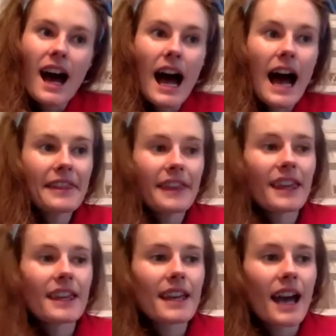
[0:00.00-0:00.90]
I
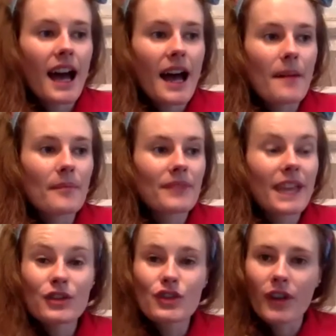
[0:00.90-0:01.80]
think
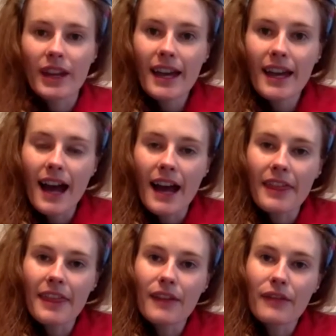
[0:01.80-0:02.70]
enjoy it. I
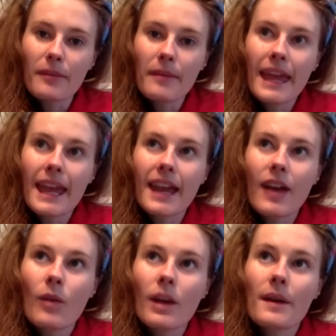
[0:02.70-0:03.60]
think for me,
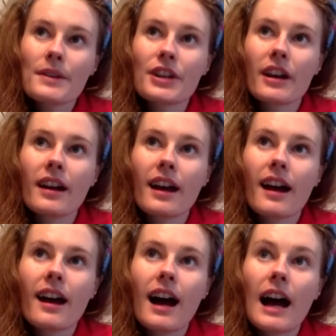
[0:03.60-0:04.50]
when I was younger,
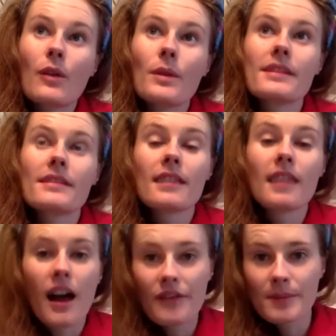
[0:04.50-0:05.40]
I always
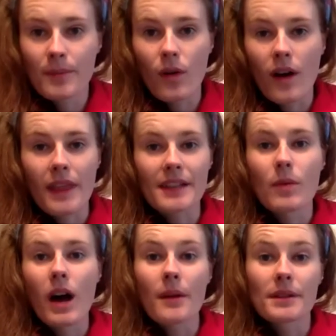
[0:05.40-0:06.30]
loved sport, and that's
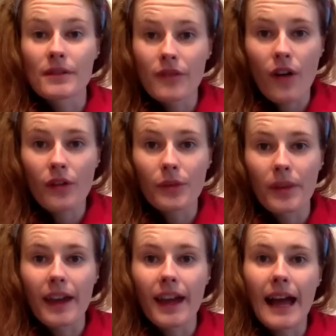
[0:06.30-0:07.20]
why I was involved with
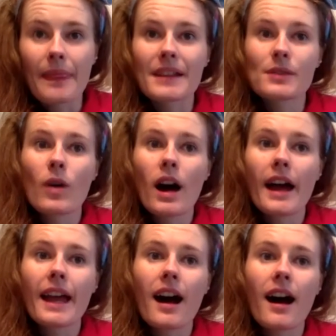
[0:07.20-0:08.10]
it, and that's
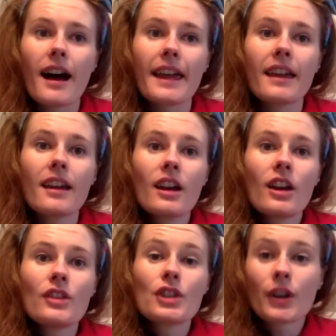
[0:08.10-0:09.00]
why I
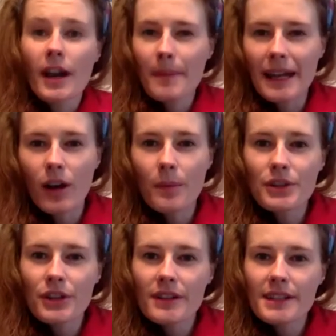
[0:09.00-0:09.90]
took up any
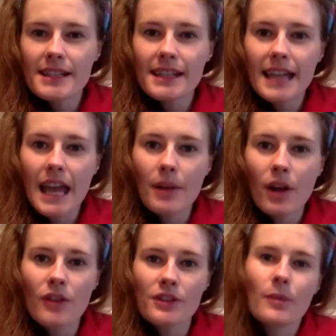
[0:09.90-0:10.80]
opportunities that came
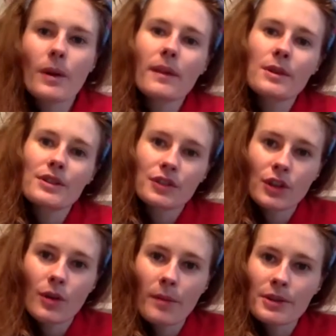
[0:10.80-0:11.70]
along. So when there was a
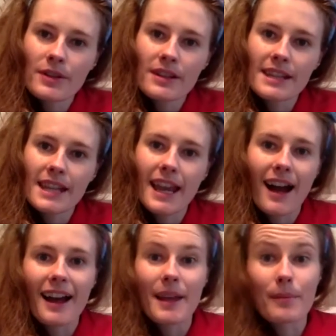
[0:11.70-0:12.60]
new opportunity,
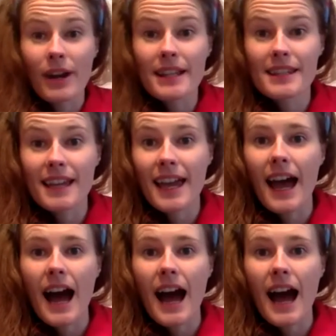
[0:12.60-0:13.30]
I embraced it.